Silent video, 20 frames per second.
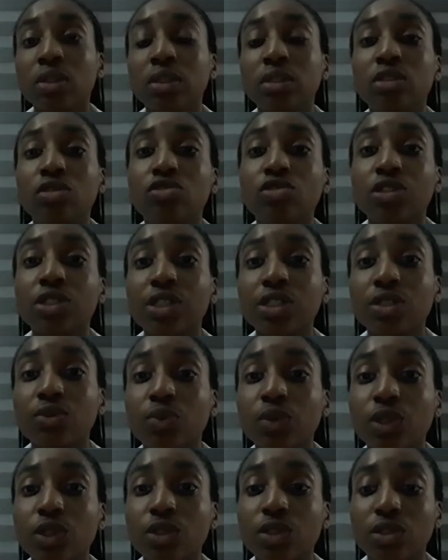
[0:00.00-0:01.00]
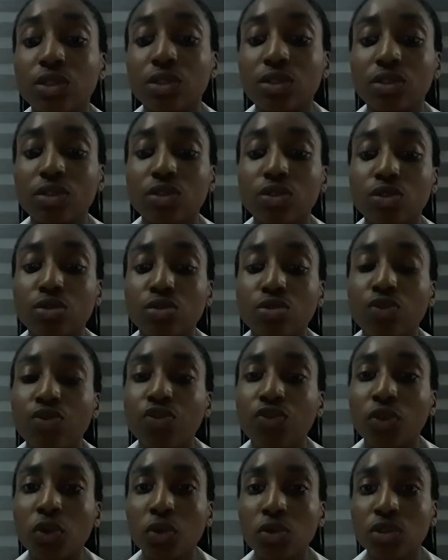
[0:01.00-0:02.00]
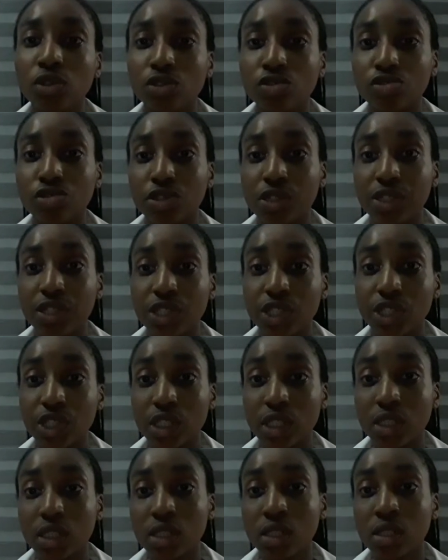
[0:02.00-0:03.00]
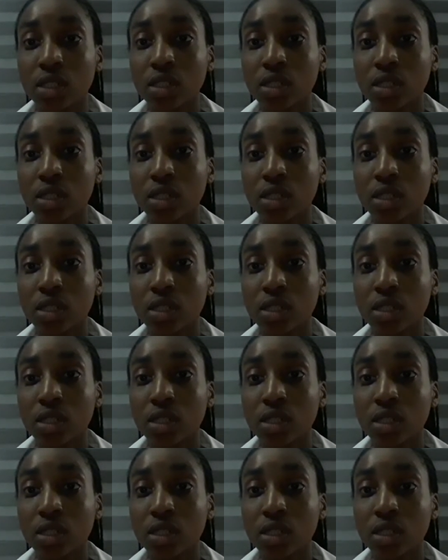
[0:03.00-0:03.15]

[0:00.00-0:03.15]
the drawing sheet, when you're done, you fold the drawing sheet